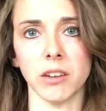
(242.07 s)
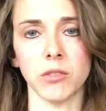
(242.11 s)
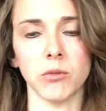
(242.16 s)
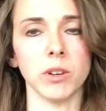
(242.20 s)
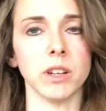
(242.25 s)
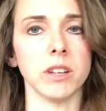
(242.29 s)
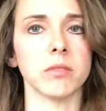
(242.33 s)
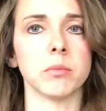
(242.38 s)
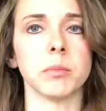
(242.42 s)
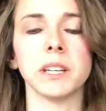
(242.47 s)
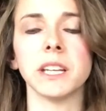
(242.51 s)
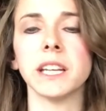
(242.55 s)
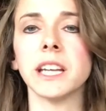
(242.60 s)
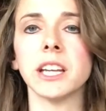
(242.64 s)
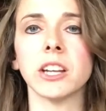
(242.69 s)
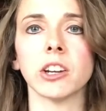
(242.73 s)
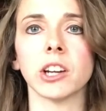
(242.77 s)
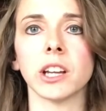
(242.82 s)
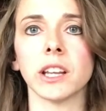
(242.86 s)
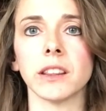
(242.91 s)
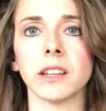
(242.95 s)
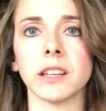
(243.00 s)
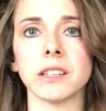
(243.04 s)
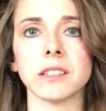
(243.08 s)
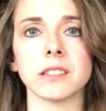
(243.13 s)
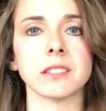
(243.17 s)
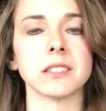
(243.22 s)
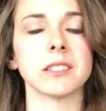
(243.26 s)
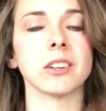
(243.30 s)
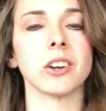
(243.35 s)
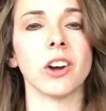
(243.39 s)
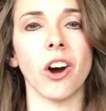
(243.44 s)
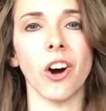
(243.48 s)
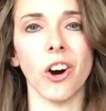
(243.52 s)
We've been hearing this
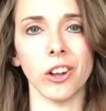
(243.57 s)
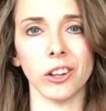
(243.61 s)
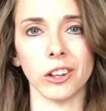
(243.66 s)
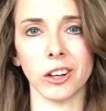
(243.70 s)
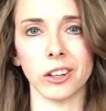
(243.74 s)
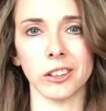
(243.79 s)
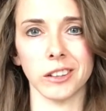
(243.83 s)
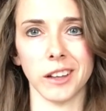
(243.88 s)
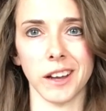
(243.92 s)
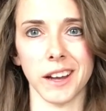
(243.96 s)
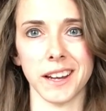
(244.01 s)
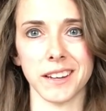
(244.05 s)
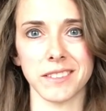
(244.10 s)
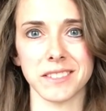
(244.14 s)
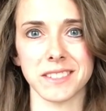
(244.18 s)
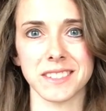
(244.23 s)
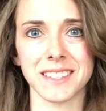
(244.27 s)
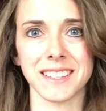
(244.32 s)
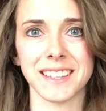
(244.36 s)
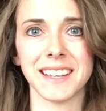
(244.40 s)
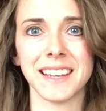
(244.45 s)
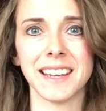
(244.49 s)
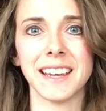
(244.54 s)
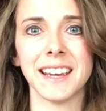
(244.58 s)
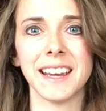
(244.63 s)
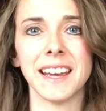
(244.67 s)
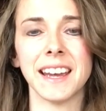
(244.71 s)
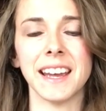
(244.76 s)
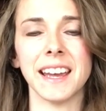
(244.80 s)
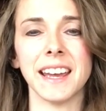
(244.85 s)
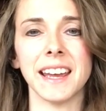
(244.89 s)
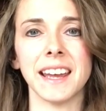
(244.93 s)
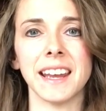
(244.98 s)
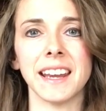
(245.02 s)
all our lives.
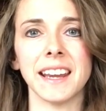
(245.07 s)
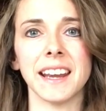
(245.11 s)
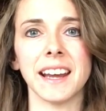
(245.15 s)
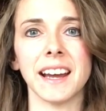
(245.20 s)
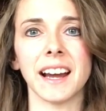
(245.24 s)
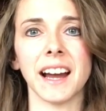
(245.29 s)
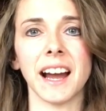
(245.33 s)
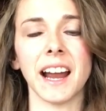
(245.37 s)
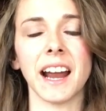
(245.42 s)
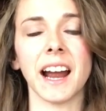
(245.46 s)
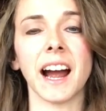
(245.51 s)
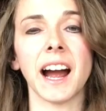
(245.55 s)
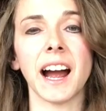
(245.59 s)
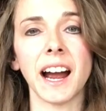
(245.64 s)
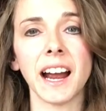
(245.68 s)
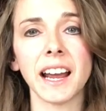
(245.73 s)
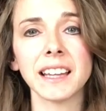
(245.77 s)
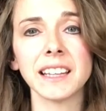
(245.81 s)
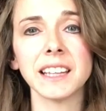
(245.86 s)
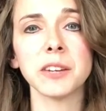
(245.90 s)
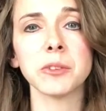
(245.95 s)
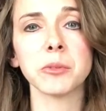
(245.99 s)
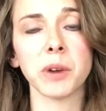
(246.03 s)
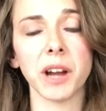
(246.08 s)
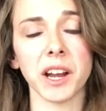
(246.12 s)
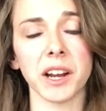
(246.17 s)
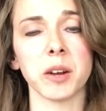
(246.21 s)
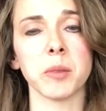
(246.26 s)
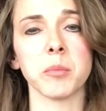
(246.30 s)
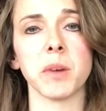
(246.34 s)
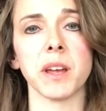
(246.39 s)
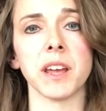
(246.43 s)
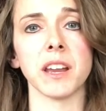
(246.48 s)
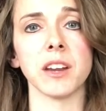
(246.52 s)
And I highly
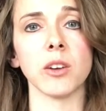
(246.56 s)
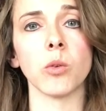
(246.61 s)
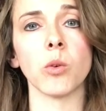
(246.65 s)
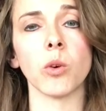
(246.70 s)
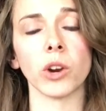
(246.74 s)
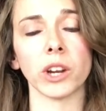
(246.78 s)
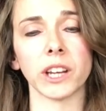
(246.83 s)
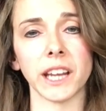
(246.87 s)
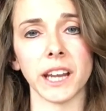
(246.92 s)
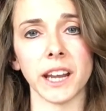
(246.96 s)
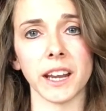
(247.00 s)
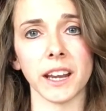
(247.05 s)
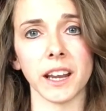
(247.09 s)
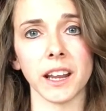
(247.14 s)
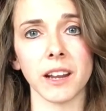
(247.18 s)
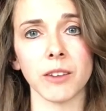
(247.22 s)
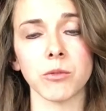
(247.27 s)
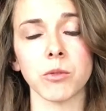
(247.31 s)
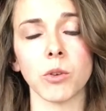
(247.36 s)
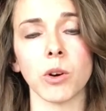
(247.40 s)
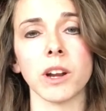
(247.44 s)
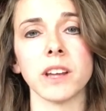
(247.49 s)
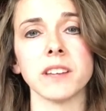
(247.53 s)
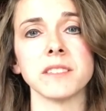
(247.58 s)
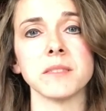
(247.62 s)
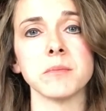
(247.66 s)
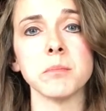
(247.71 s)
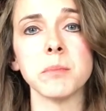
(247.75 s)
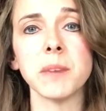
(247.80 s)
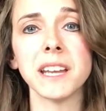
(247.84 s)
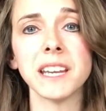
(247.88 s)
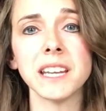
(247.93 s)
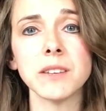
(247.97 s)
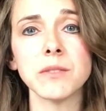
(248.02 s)
recommend organic for as
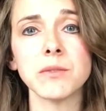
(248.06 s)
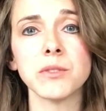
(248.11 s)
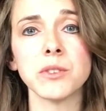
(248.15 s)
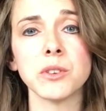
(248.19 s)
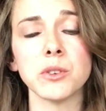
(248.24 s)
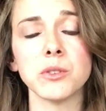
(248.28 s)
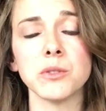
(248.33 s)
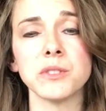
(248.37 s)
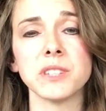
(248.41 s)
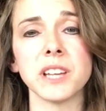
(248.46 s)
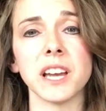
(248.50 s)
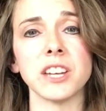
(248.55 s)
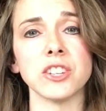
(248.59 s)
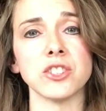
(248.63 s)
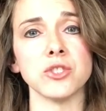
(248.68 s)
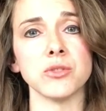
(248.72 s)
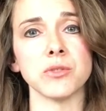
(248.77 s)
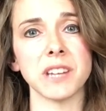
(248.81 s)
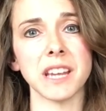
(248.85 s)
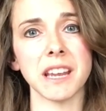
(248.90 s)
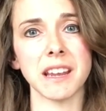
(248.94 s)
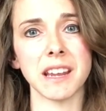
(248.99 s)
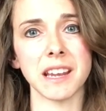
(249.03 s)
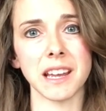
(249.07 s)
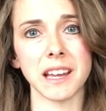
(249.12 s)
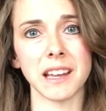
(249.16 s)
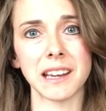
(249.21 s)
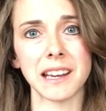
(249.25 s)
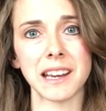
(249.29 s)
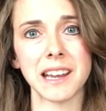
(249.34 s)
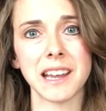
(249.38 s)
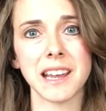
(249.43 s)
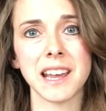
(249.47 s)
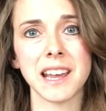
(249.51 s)
many foods as you can.